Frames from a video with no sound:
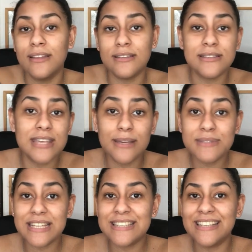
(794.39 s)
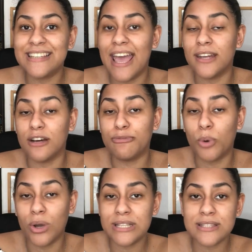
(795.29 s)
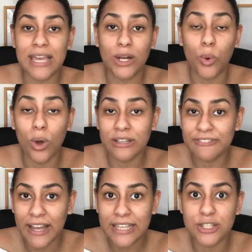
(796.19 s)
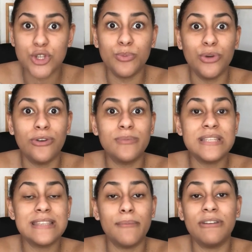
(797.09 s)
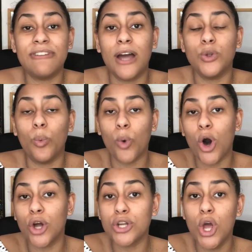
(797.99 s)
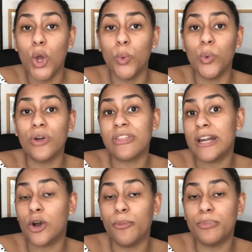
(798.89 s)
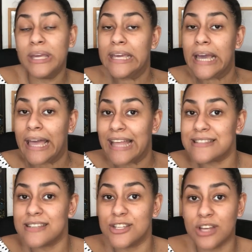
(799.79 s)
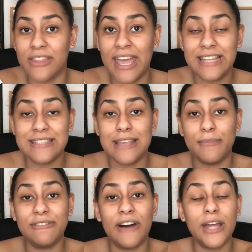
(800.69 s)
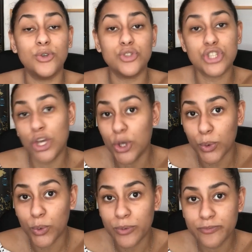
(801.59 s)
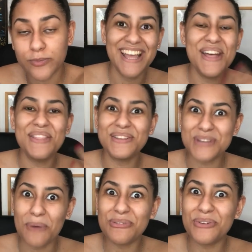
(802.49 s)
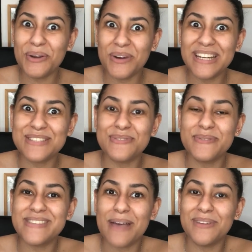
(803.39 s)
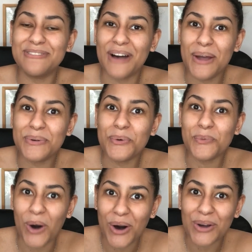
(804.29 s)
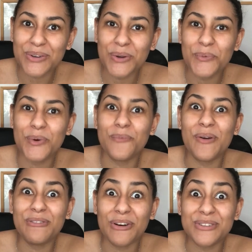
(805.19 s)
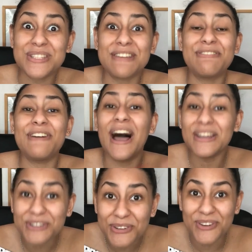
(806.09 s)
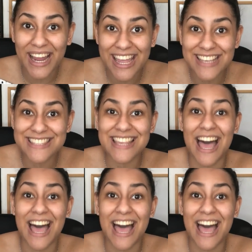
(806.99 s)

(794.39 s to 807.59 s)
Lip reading: The teams that didn't get enough points in qualifying to move up to semi-final 1 will then compete against each other in semi-final 2. The top 3 winners from semi-final 1 will move on to the final race,